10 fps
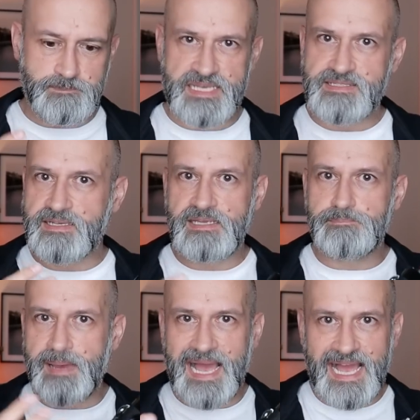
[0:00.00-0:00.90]
basically
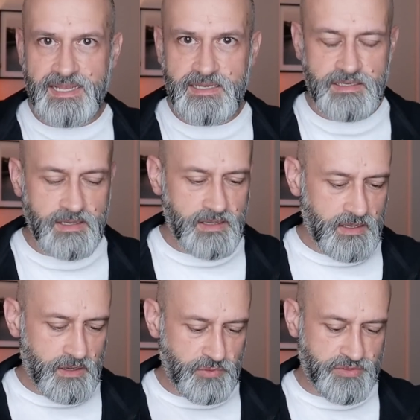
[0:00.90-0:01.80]
bag
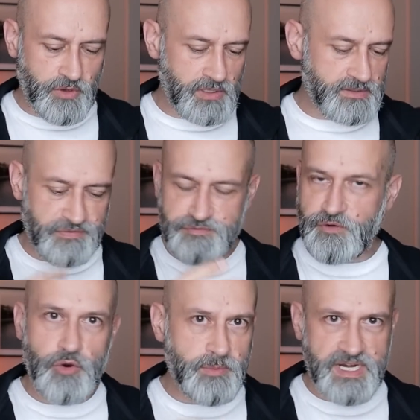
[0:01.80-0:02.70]
with all the
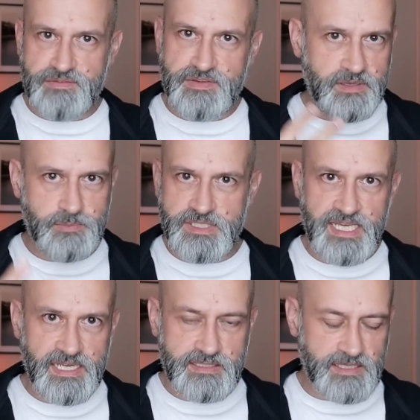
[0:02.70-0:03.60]
foam and everything
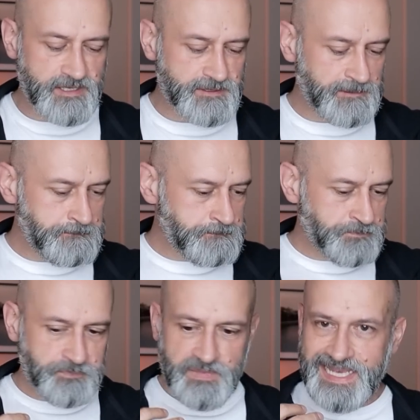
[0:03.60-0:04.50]
protecting it.
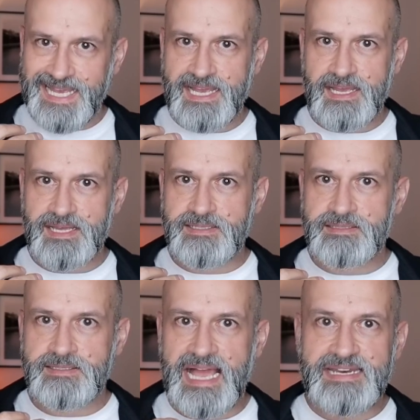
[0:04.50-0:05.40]

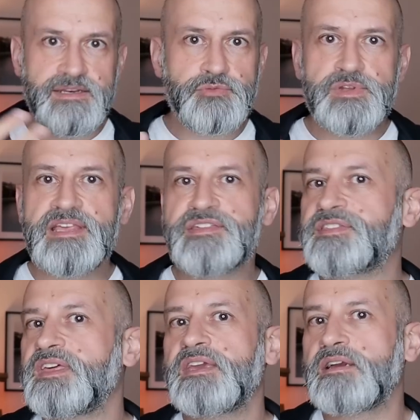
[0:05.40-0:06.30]
And I didn't really
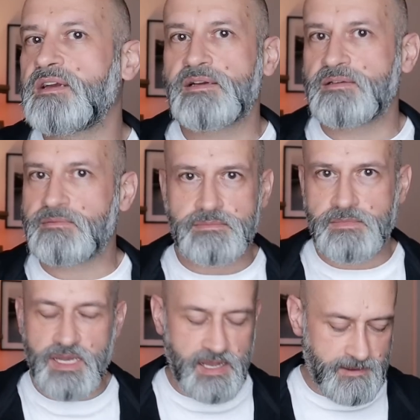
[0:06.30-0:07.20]
think
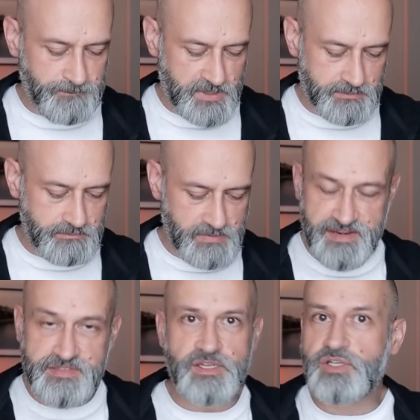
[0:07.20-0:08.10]
that
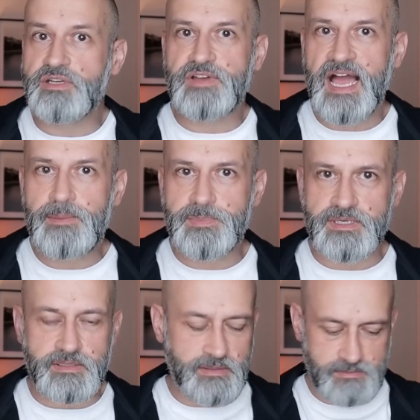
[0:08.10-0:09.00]
anything could have
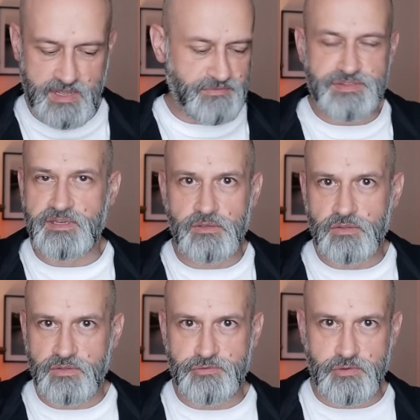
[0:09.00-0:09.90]
happened, and everything
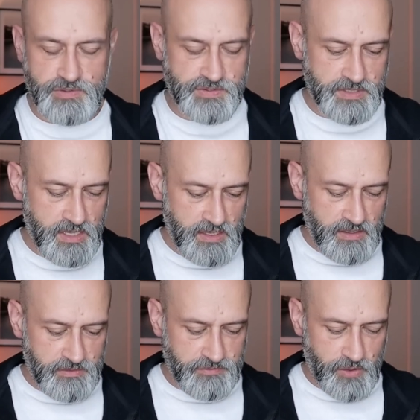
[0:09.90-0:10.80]
looked, of course,
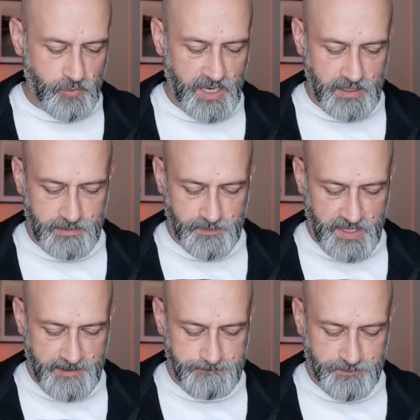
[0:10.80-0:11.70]
very well.
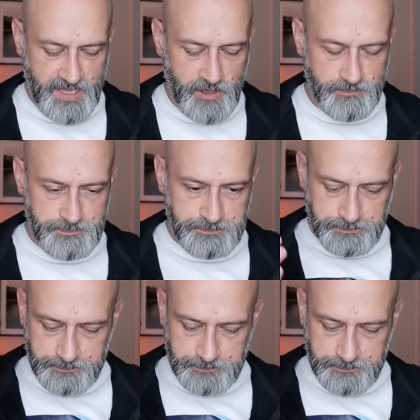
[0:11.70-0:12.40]
Now,